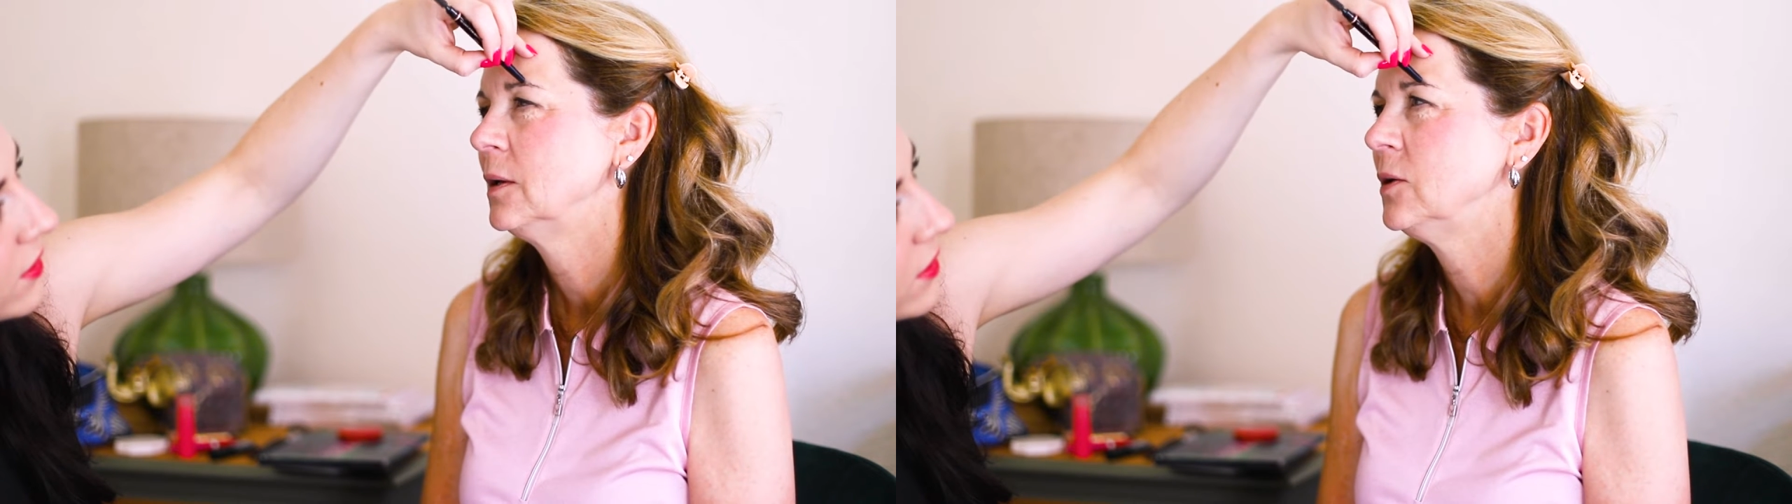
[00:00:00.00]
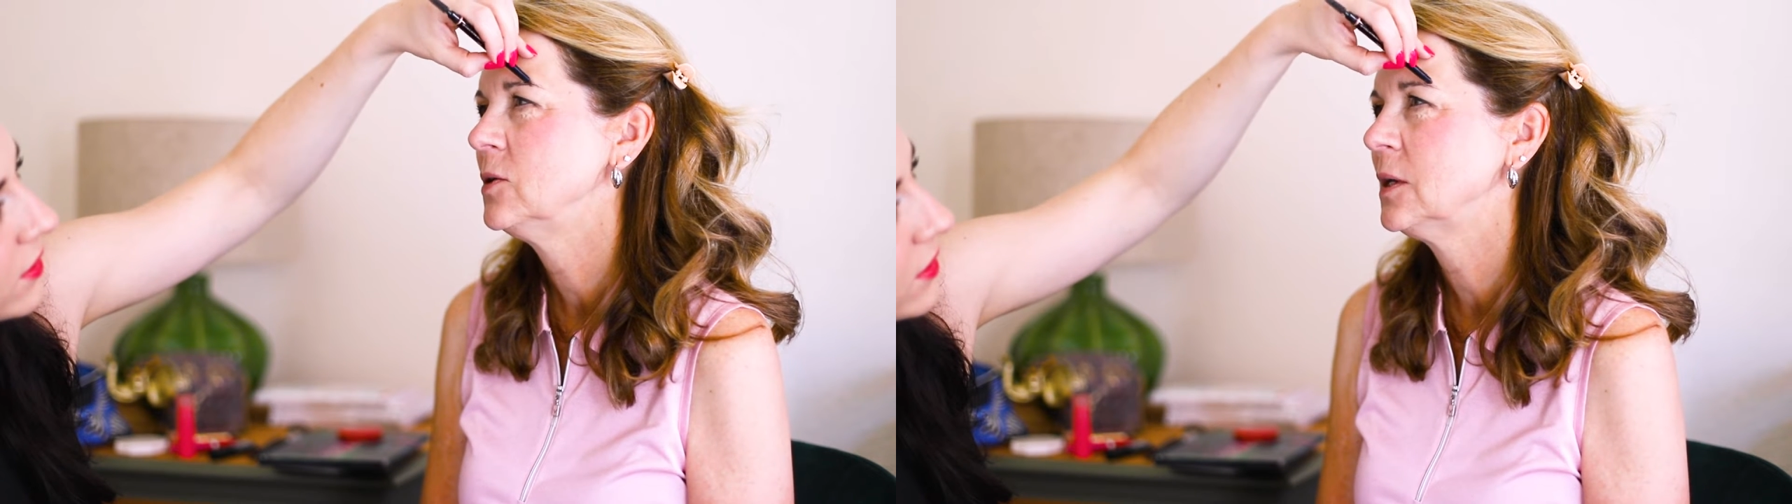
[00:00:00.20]

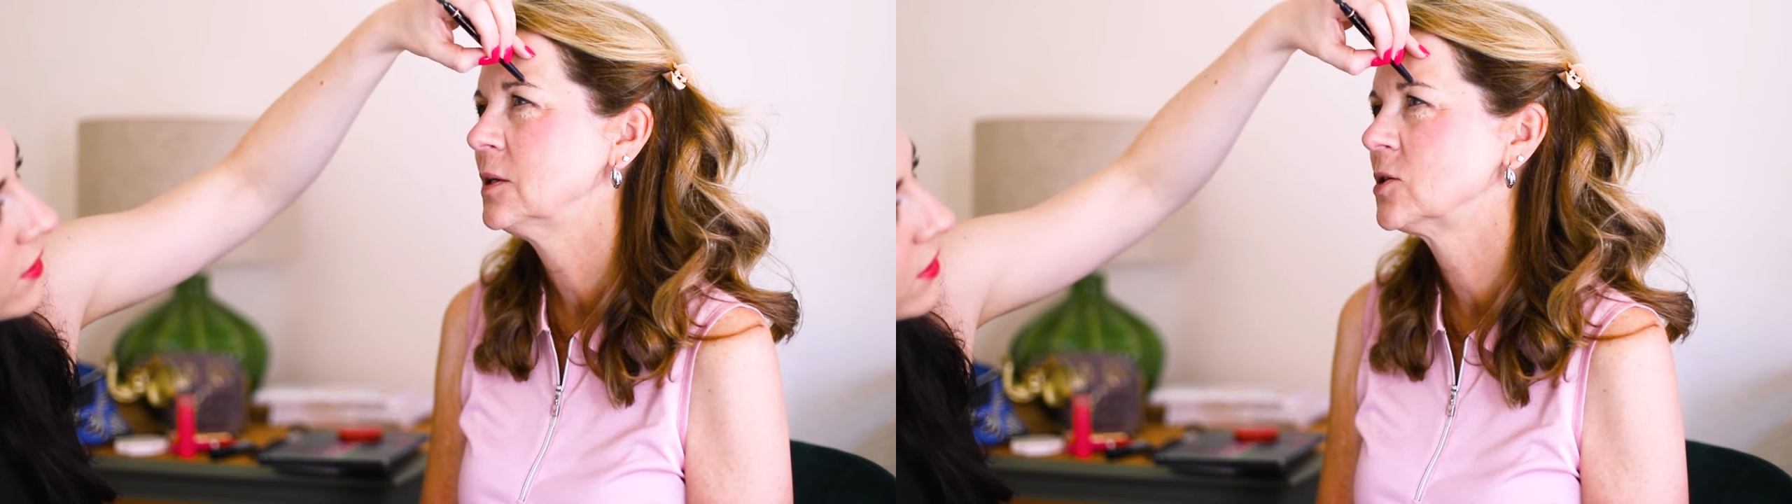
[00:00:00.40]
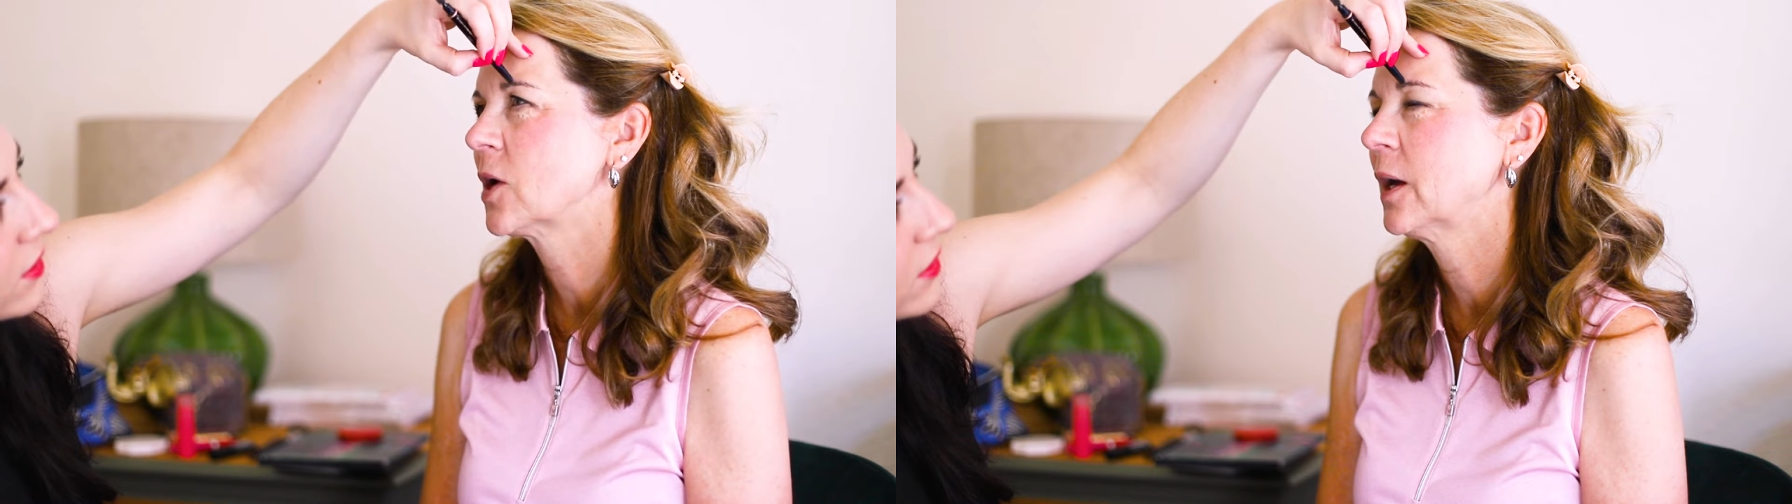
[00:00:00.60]
you need
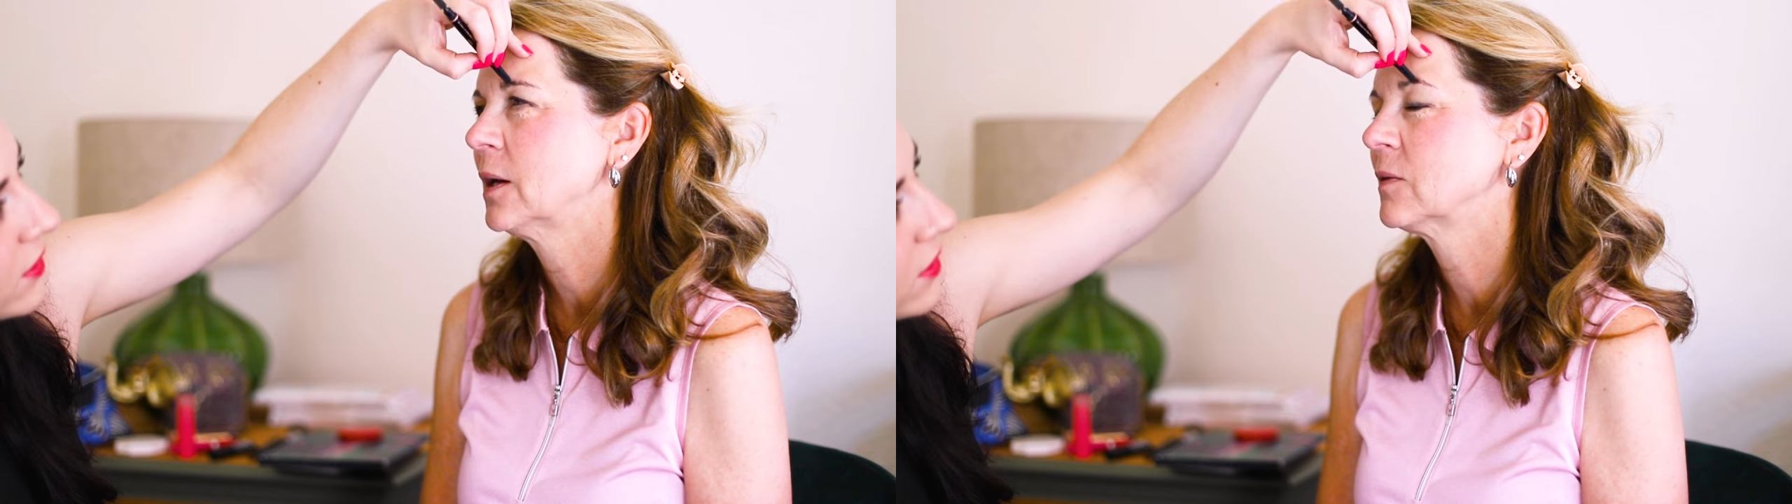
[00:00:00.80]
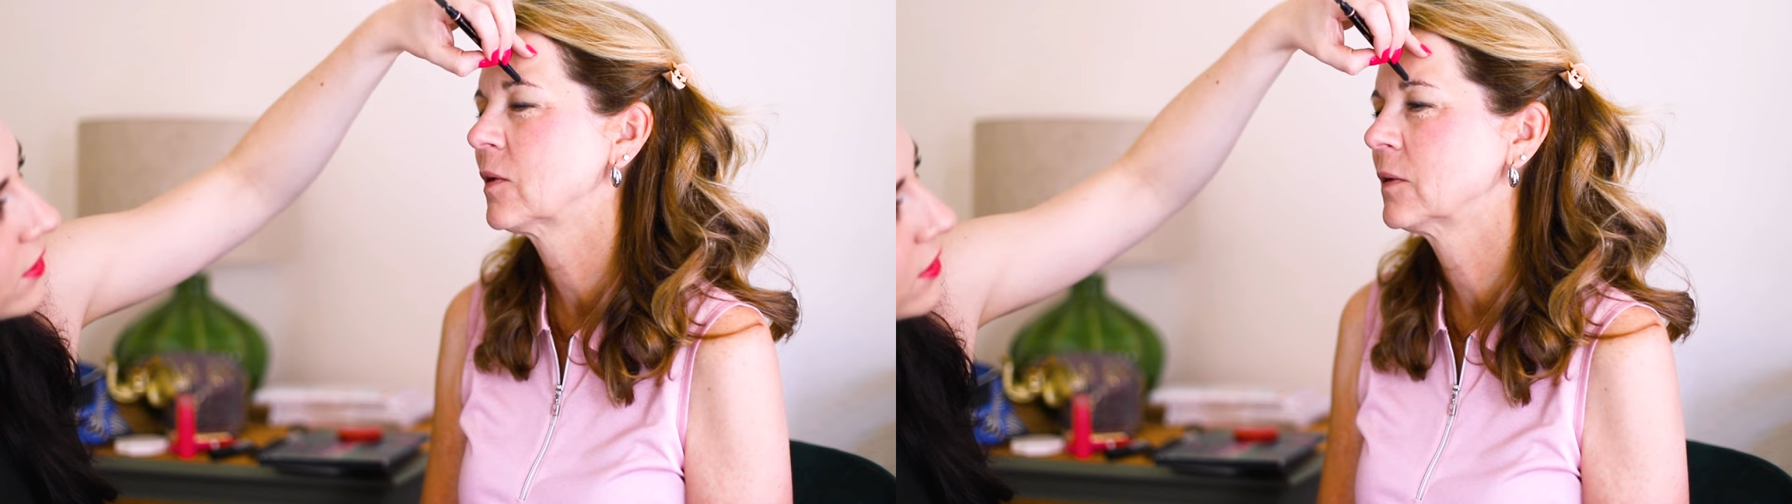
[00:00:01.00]
to try
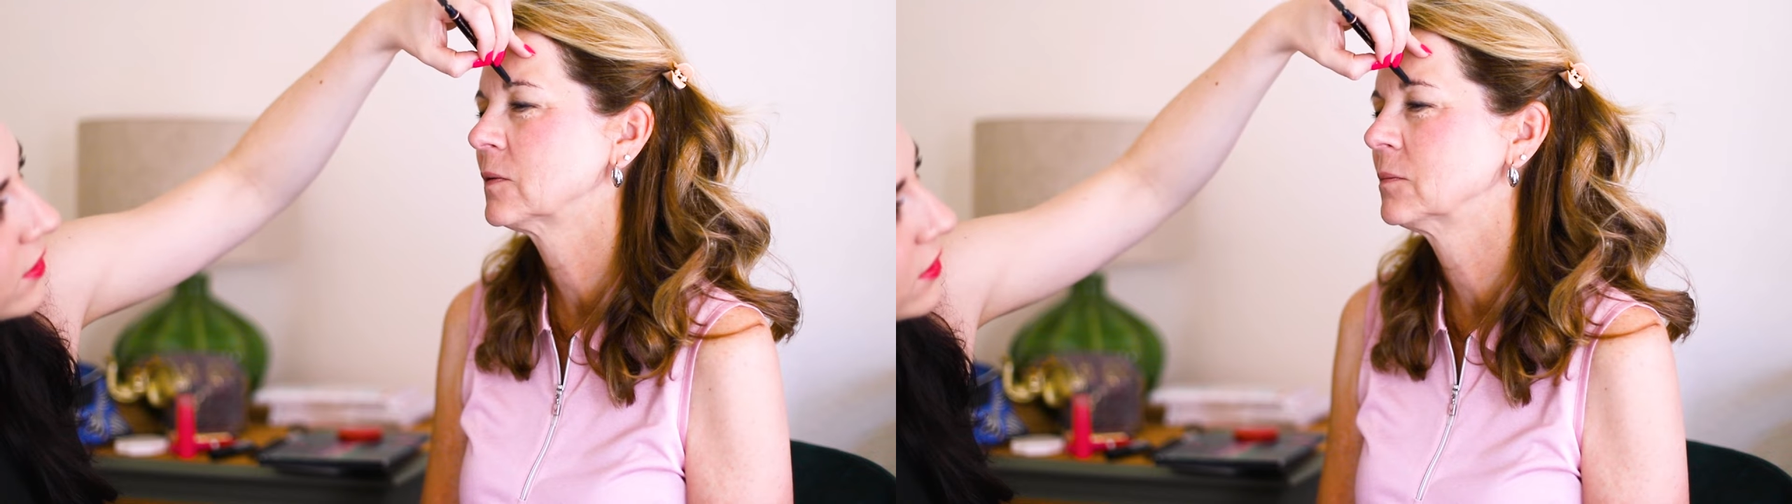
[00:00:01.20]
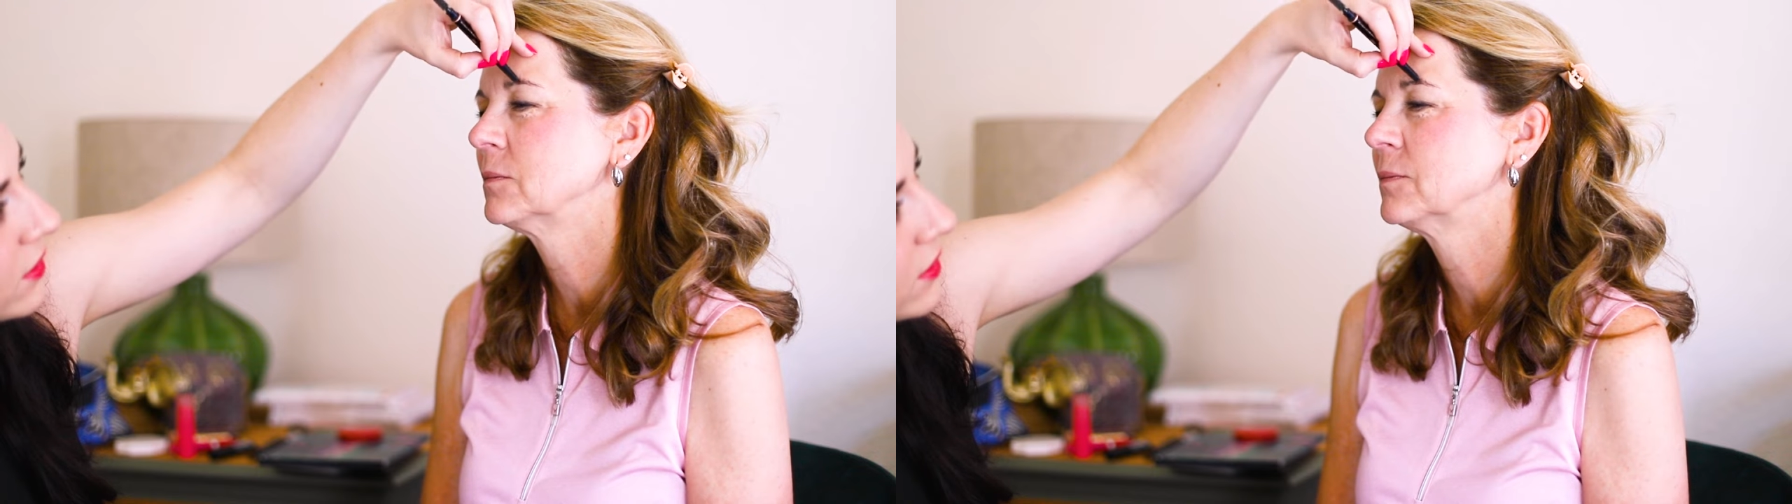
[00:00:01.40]
it. It's
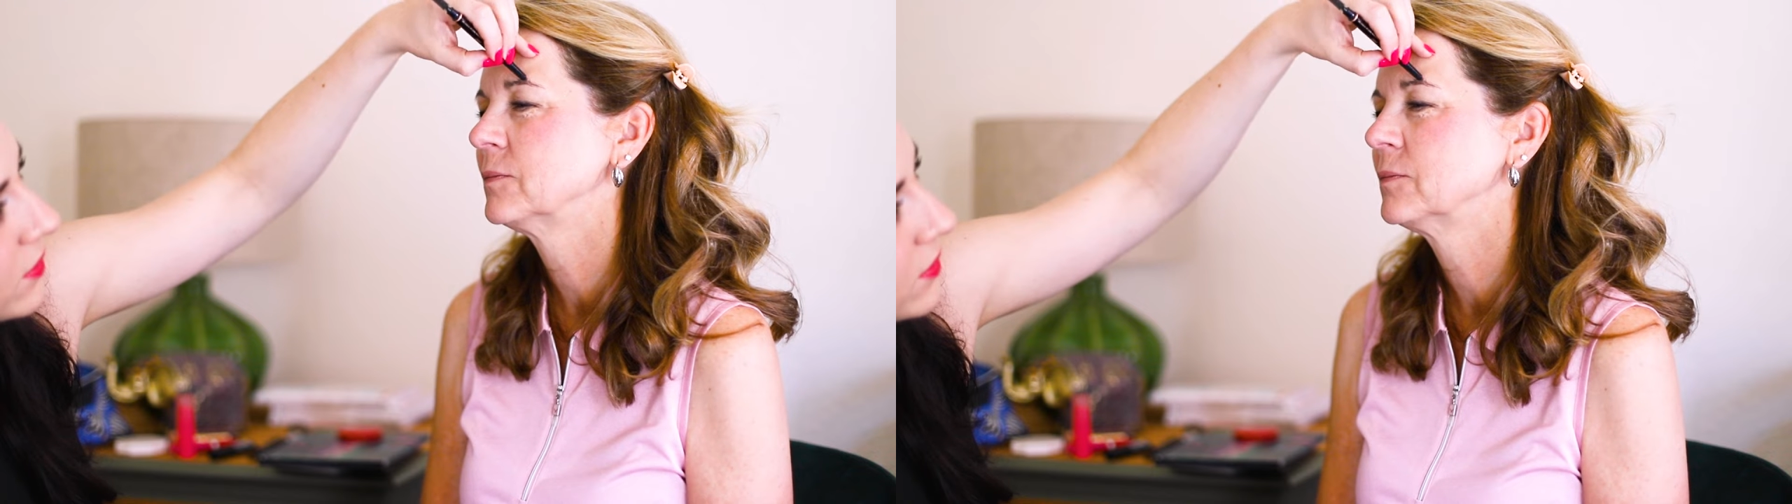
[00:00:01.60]
awesome.